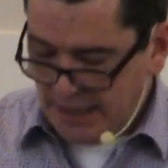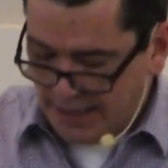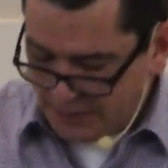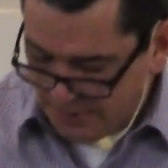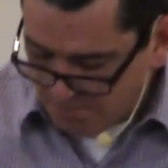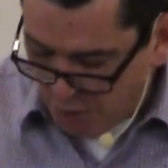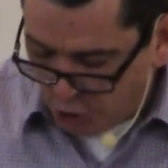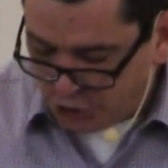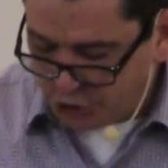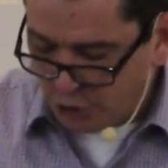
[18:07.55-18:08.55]
and
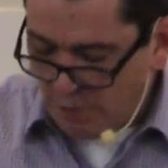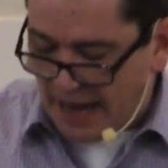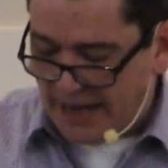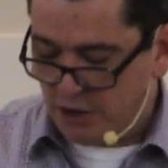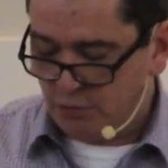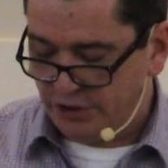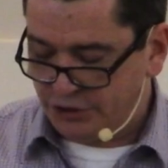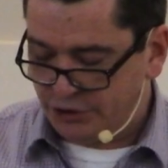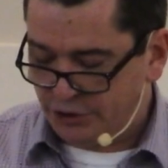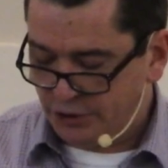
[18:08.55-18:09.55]
emotional
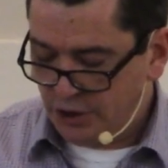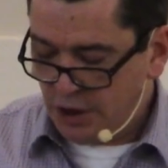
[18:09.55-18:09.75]
anguish